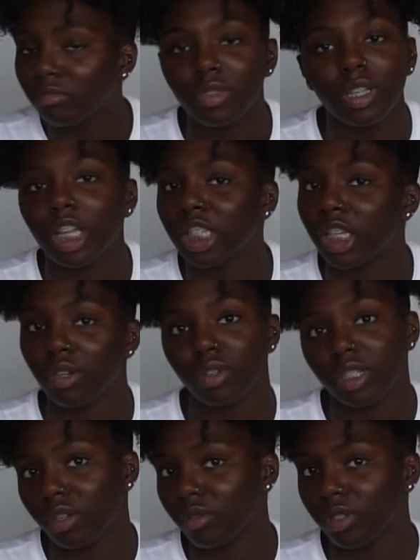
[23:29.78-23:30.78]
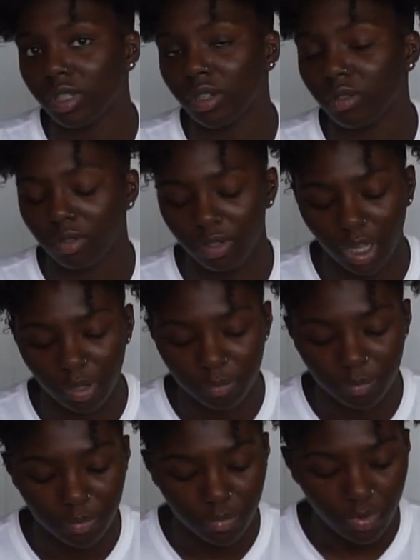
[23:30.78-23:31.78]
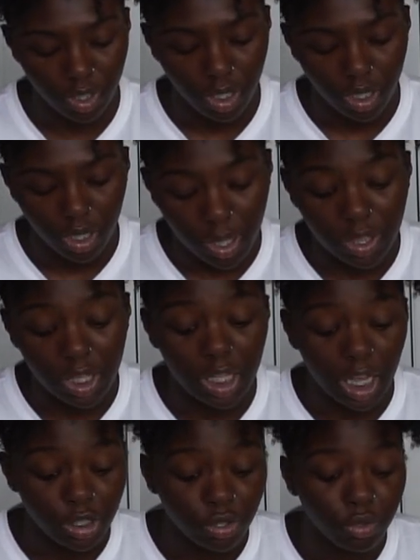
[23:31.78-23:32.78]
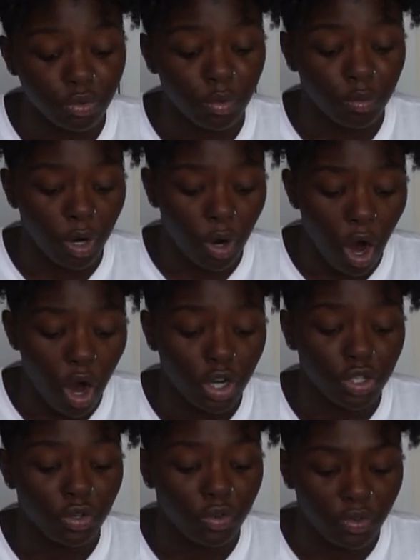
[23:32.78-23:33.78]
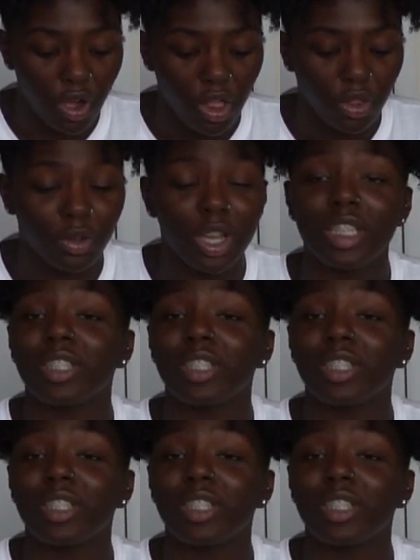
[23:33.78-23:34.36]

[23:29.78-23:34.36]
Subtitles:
etc., etc., etc. Okay. The lectures were hard to follow because